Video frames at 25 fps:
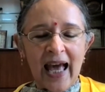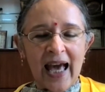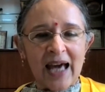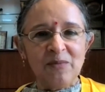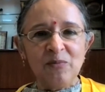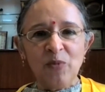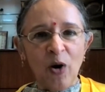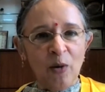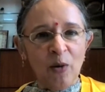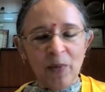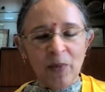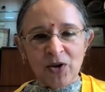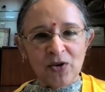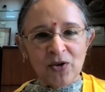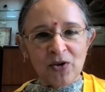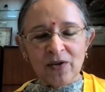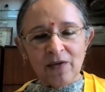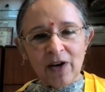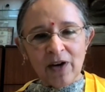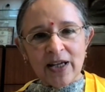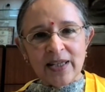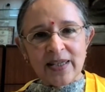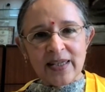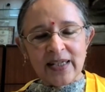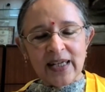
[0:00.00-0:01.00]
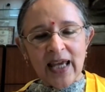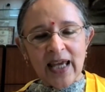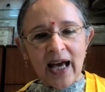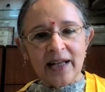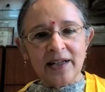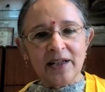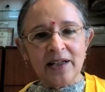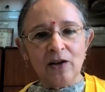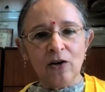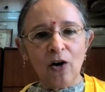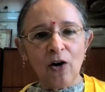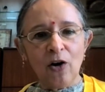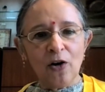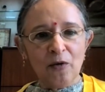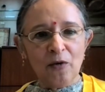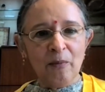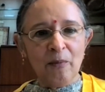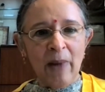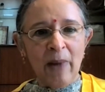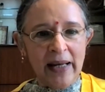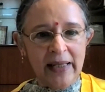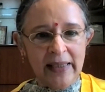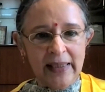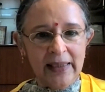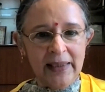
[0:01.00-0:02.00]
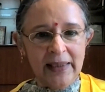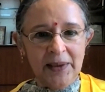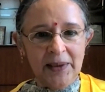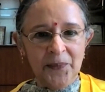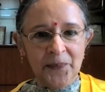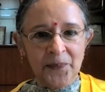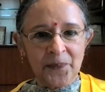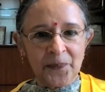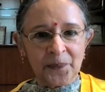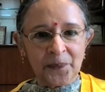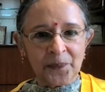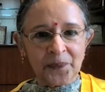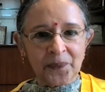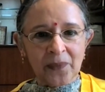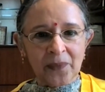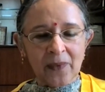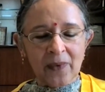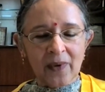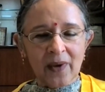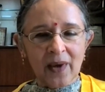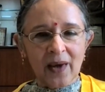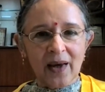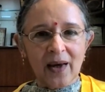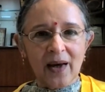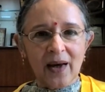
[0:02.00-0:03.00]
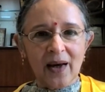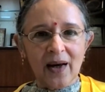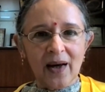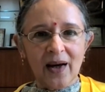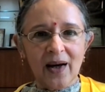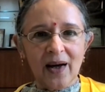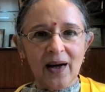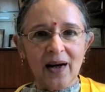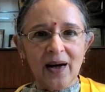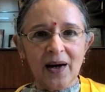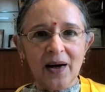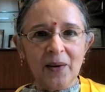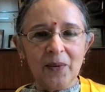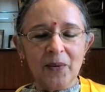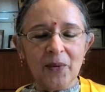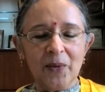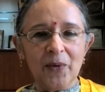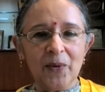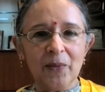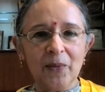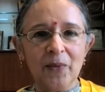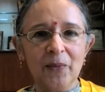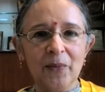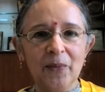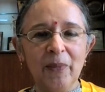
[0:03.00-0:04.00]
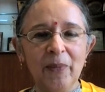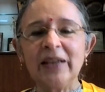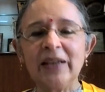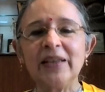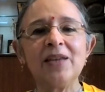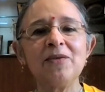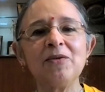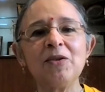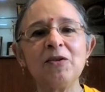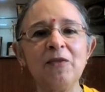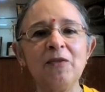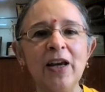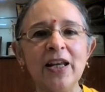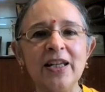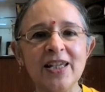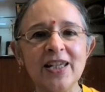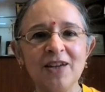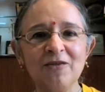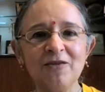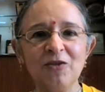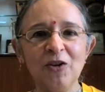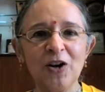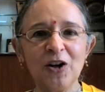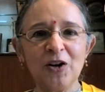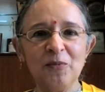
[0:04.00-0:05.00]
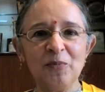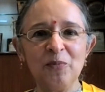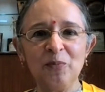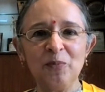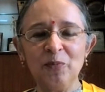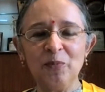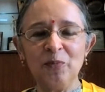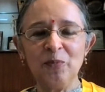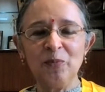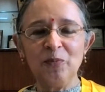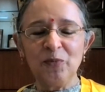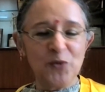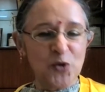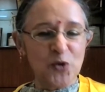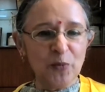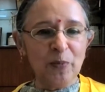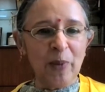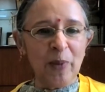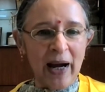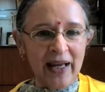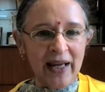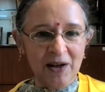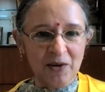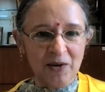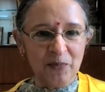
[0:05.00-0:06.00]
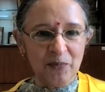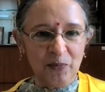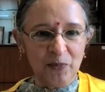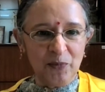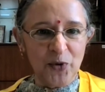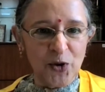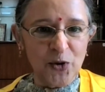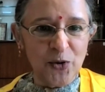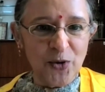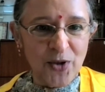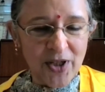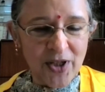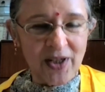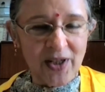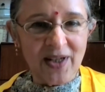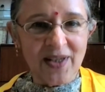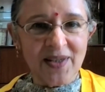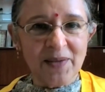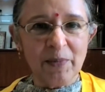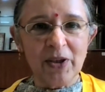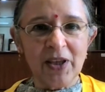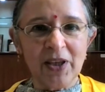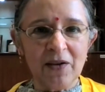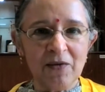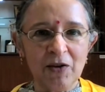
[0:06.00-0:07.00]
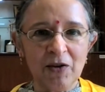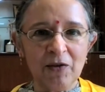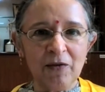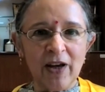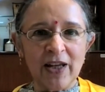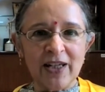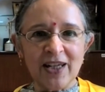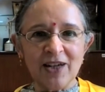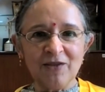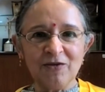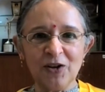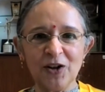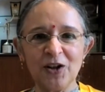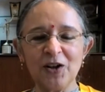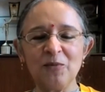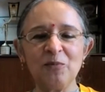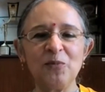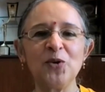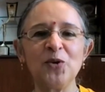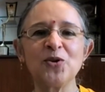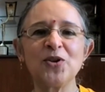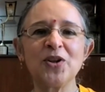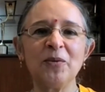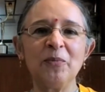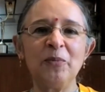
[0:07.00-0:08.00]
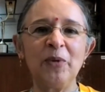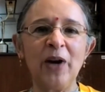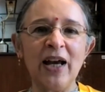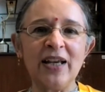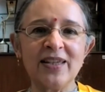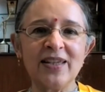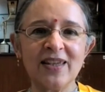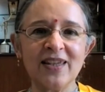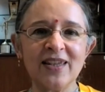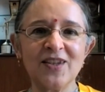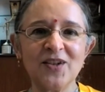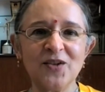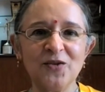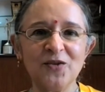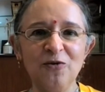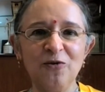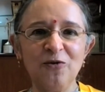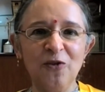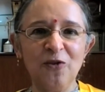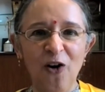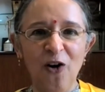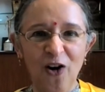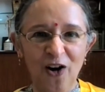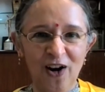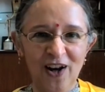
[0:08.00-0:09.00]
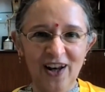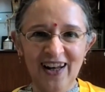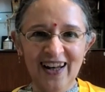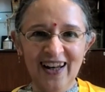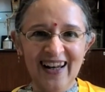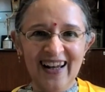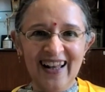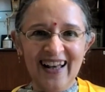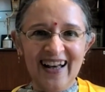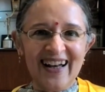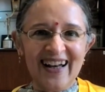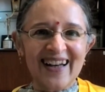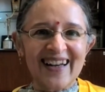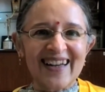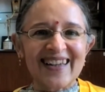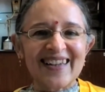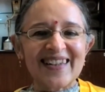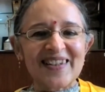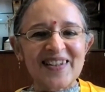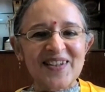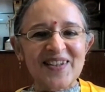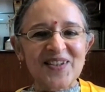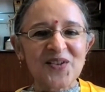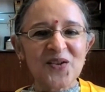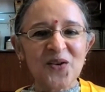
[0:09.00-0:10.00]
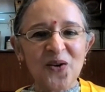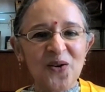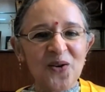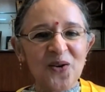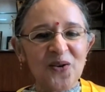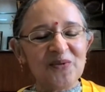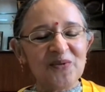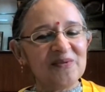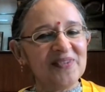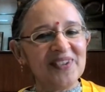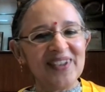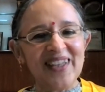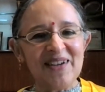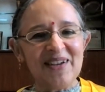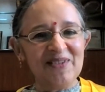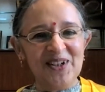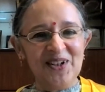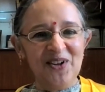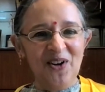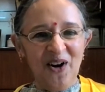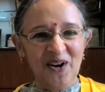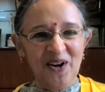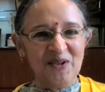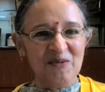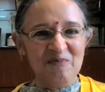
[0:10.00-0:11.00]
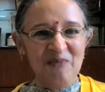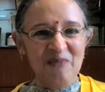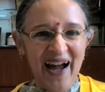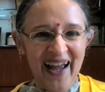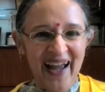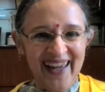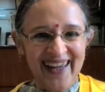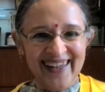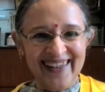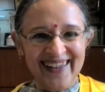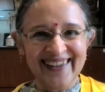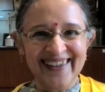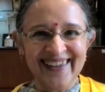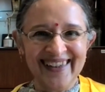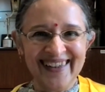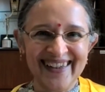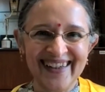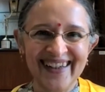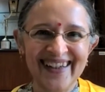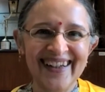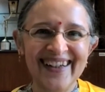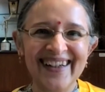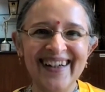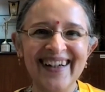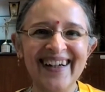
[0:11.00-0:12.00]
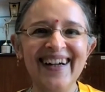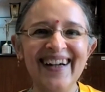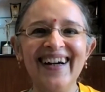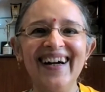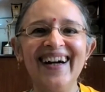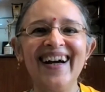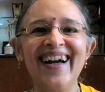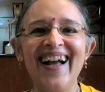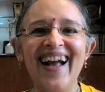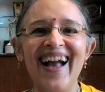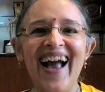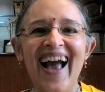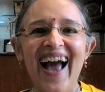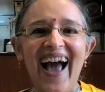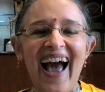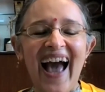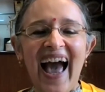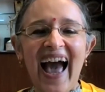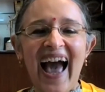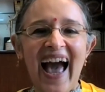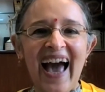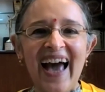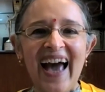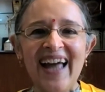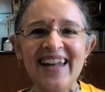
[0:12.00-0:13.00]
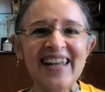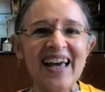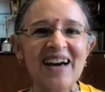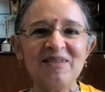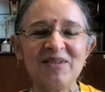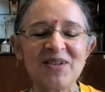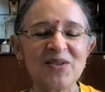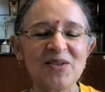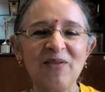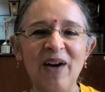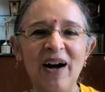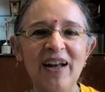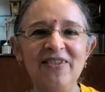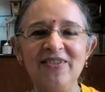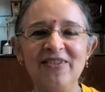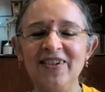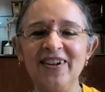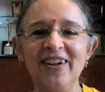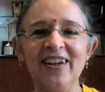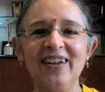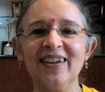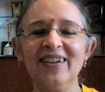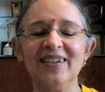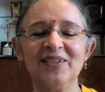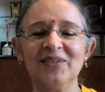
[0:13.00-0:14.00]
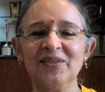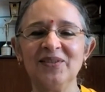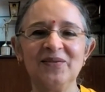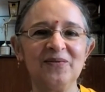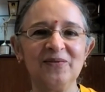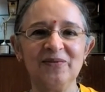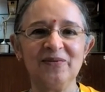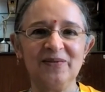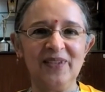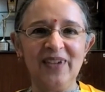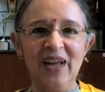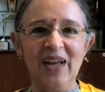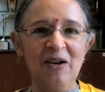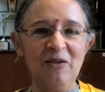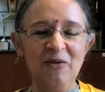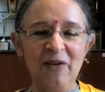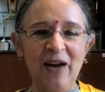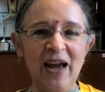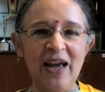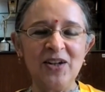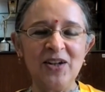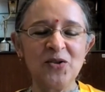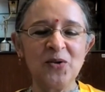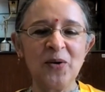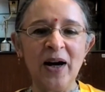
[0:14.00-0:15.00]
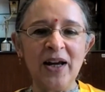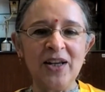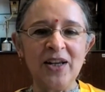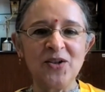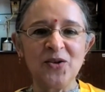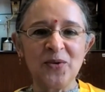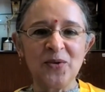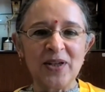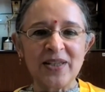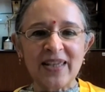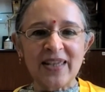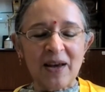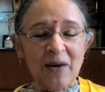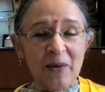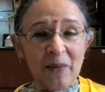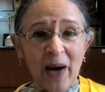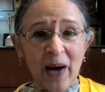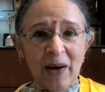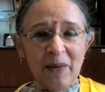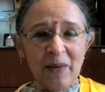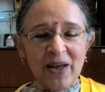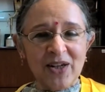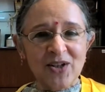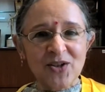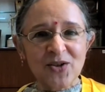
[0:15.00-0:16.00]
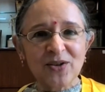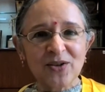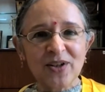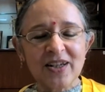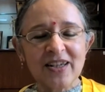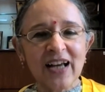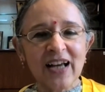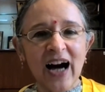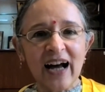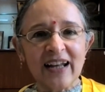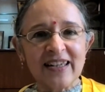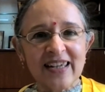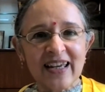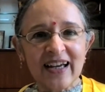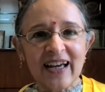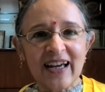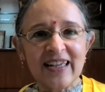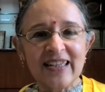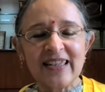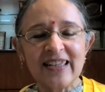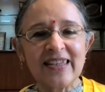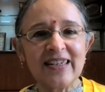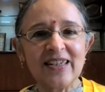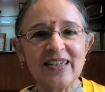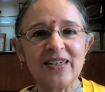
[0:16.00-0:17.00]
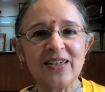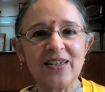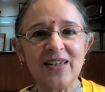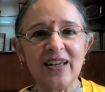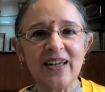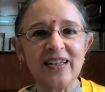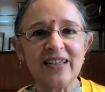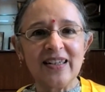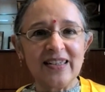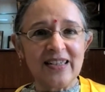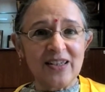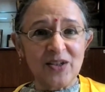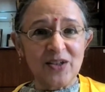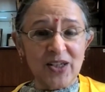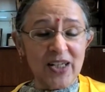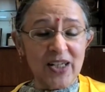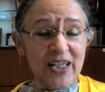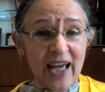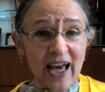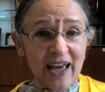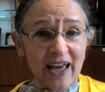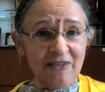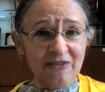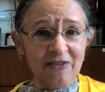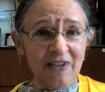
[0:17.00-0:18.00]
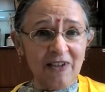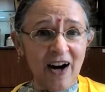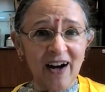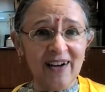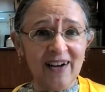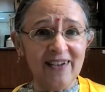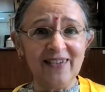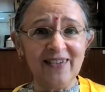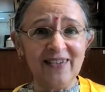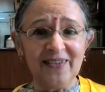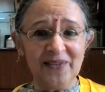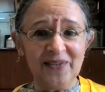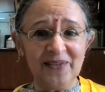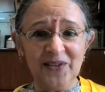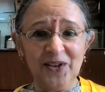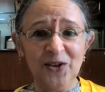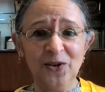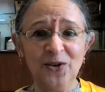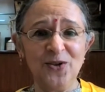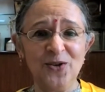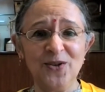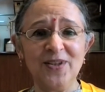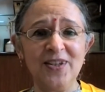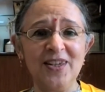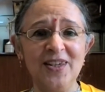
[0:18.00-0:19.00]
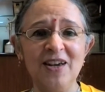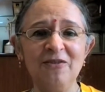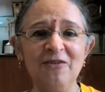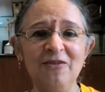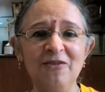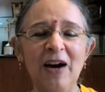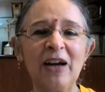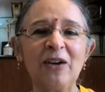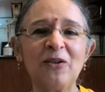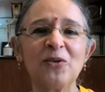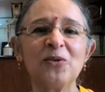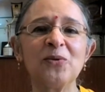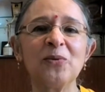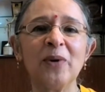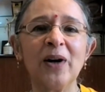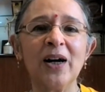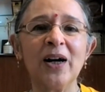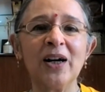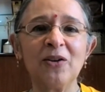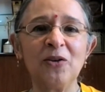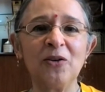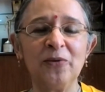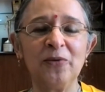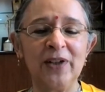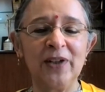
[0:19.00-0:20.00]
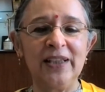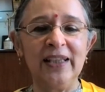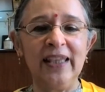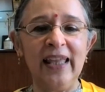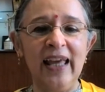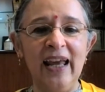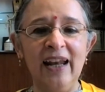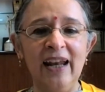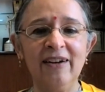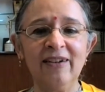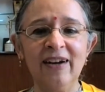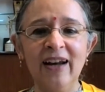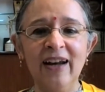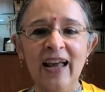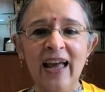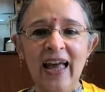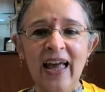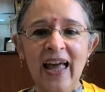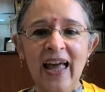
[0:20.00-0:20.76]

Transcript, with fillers: And Bombay University had a lot of money. Uh, but they were waiting for to buy computers, but they were waiting for computer prices to fall. So they were not buying. and I was wondering, now where do I do? So I went to the Tata the TIFR, you know, to see if I could work over there.